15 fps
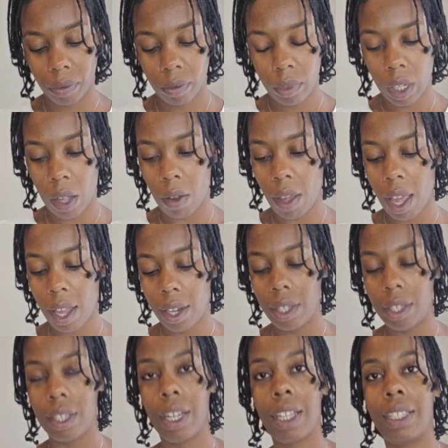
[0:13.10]
Okay,
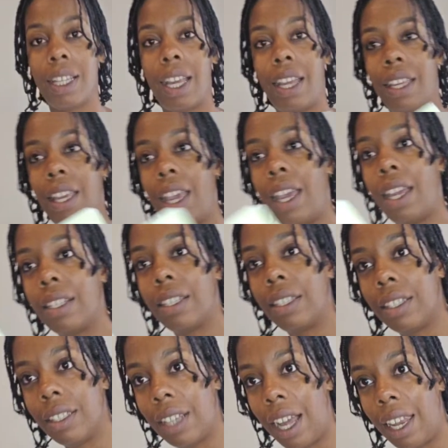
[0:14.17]
look, they said, yeah,
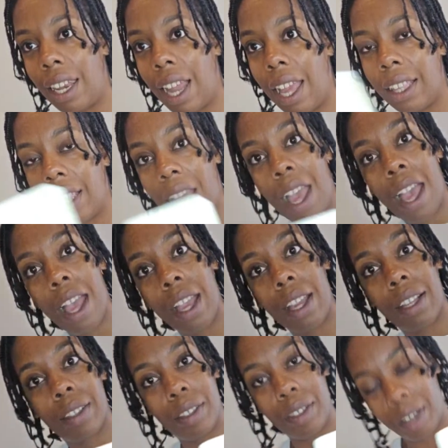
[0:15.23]
look, I like
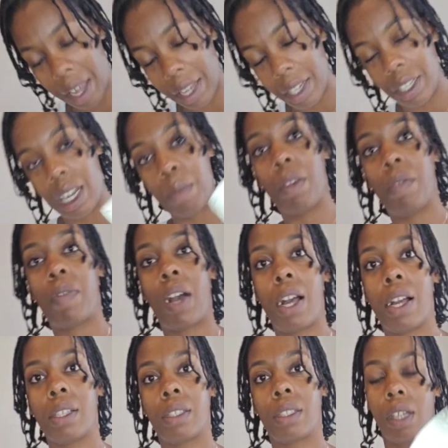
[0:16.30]
that. Okay, Jamie
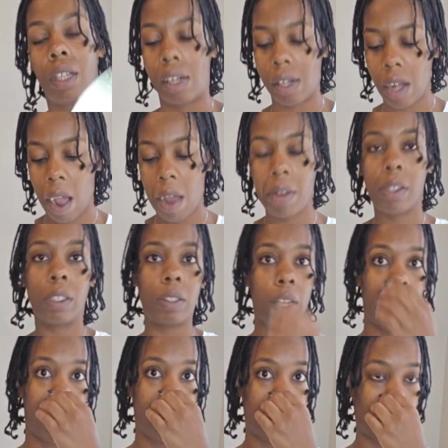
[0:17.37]
Foxx.
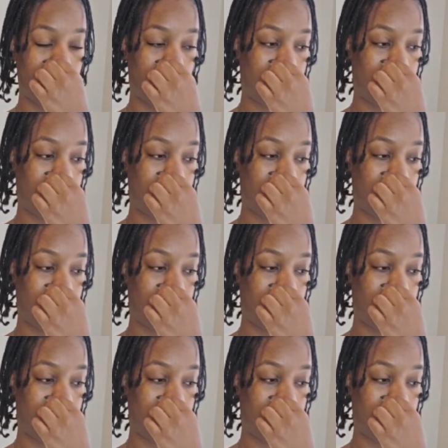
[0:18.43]
Okay.